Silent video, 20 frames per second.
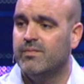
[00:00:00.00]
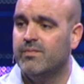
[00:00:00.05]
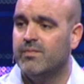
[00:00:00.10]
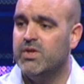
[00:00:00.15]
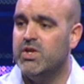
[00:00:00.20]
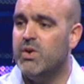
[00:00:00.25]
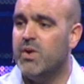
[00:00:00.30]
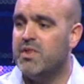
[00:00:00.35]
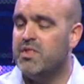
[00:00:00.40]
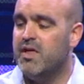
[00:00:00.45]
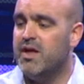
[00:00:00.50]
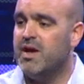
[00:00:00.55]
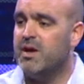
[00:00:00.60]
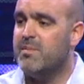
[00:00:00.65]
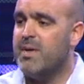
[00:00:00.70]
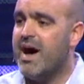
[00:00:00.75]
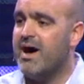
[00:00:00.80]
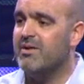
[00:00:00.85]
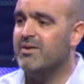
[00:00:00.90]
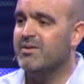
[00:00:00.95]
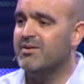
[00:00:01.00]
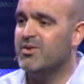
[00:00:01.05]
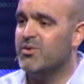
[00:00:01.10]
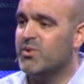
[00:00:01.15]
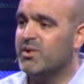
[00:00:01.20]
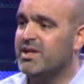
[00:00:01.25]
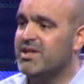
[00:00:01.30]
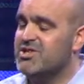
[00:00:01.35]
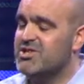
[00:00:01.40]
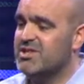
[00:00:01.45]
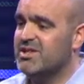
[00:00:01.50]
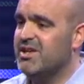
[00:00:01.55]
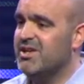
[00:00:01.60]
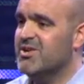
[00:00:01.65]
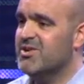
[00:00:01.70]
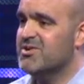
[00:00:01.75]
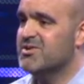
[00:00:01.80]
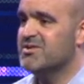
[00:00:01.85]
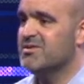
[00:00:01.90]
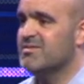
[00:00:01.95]
You know, I think about the religious
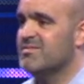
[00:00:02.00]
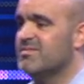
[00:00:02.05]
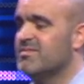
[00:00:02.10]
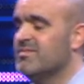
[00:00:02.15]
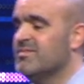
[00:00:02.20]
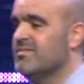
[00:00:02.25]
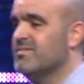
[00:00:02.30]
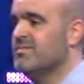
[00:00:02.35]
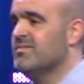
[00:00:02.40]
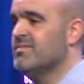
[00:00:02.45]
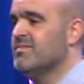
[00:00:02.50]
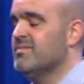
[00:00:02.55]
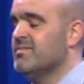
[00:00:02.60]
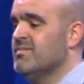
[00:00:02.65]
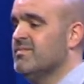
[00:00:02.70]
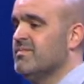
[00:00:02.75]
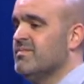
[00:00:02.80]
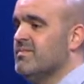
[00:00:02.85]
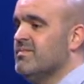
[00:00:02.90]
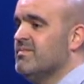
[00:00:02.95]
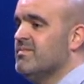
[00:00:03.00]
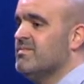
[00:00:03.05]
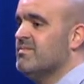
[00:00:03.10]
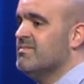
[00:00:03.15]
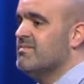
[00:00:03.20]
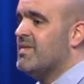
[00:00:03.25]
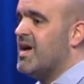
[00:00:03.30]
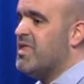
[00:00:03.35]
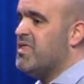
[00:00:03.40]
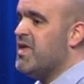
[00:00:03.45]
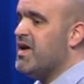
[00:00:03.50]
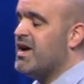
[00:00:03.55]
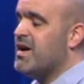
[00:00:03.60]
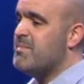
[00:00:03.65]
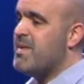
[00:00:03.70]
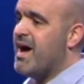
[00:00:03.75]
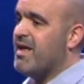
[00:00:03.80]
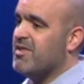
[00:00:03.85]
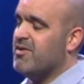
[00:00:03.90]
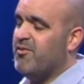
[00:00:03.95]
leaders. I think
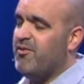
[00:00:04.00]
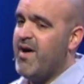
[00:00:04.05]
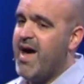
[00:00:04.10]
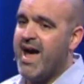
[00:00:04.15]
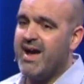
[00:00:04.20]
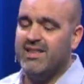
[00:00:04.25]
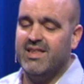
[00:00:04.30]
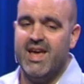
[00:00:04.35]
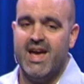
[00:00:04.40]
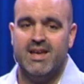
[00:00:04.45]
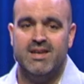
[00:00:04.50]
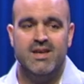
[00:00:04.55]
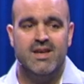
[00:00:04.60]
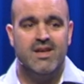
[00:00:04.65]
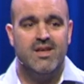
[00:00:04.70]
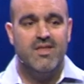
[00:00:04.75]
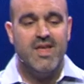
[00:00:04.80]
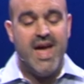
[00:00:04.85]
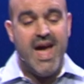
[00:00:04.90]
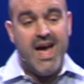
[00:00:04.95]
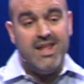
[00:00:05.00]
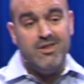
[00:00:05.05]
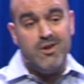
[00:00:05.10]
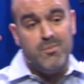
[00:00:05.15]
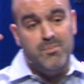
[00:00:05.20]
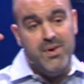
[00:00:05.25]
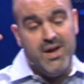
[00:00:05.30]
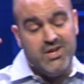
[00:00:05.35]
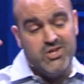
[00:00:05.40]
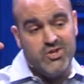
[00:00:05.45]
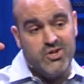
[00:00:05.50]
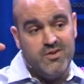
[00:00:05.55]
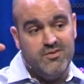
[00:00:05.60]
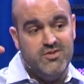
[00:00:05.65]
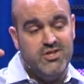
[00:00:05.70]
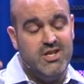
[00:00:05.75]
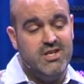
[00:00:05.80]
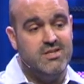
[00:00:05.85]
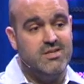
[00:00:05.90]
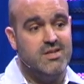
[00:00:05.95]
about the fact that they had their picture of
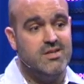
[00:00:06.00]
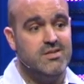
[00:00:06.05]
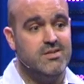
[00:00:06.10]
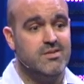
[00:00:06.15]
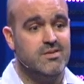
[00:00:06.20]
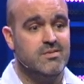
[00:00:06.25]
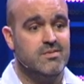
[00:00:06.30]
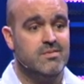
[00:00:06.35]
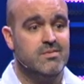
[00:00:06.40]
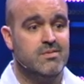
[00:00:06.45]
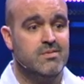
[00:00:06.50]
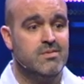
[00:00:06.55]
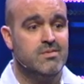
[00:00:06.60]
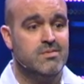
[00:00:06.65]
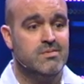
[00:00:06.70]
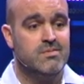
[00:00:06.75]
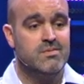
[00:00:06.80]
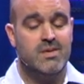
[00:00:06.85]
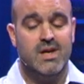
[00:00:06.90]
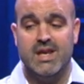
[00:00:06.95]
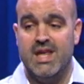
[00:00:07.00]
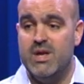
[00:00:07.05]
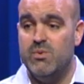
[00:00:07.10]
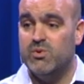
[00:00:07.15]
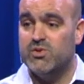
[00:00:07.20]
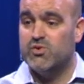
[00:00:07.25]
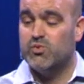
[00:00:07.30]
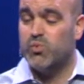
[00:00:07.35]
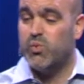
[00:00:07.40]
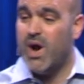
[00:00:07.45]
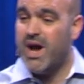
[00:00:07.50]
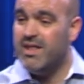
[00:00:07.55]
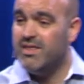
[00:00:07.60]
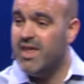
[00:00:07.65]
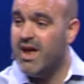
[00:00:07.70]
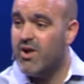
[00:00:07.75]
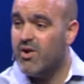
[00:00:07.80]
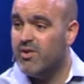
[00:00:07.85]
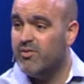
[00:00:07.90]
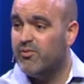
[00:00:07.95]
Jesus, and he was right
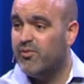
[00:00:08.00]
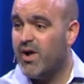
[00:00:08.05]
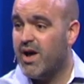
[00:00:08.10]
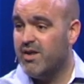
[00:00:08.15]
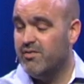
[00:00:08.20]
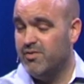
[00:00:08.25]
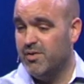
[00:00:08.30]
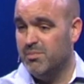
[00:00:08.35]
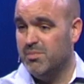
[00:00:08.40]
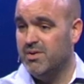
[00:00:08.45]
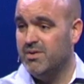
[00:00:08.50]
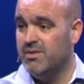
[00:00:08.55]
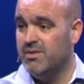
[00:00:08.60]
there in front of them,